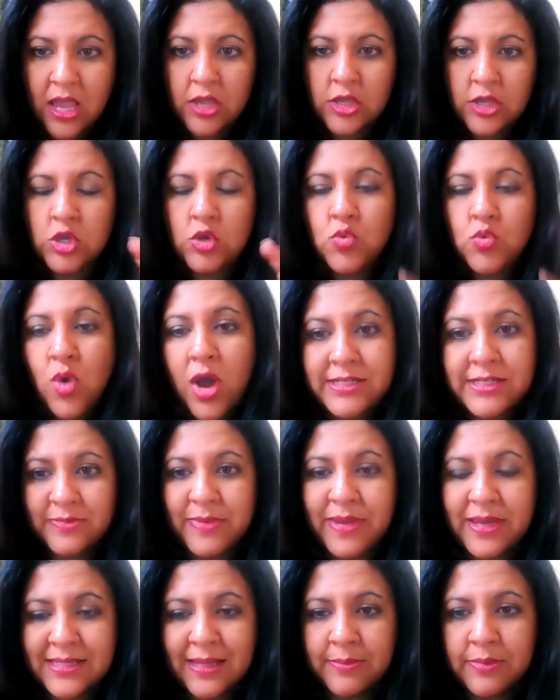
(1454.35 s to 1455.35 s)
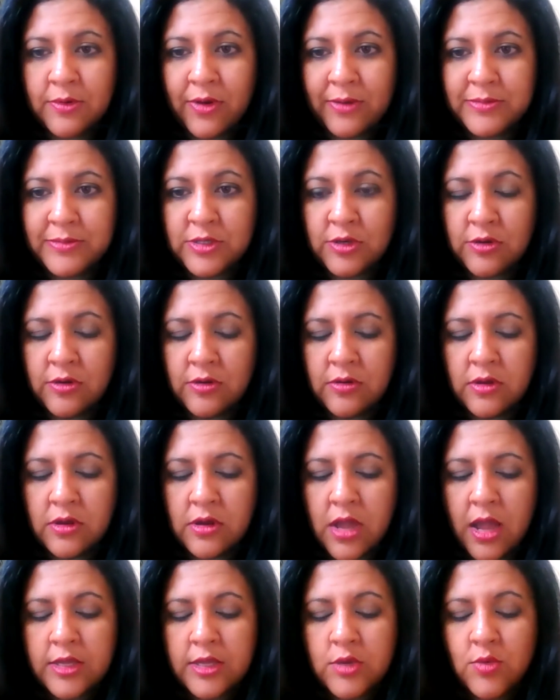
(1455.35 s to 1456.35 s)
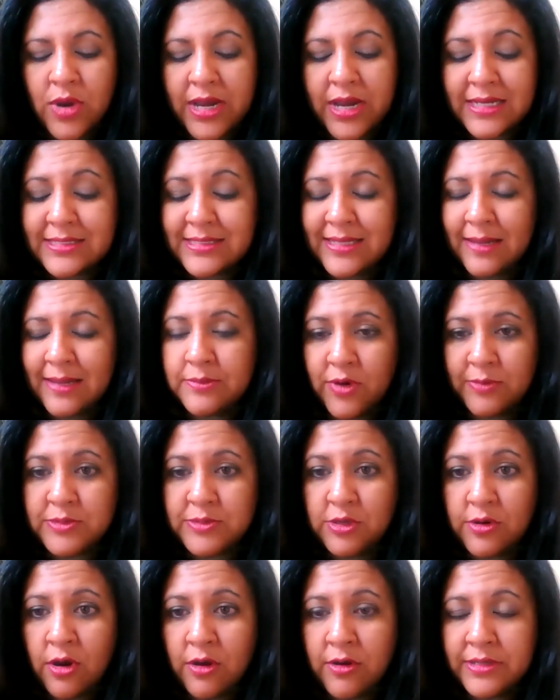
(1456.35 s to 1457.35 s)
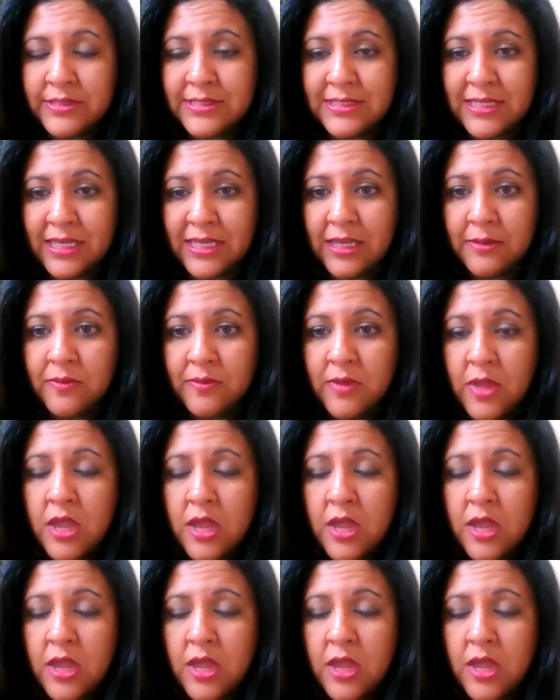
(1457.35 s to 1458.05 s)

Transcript: you want to be accept crypto uh, you want to accept cryptocurrency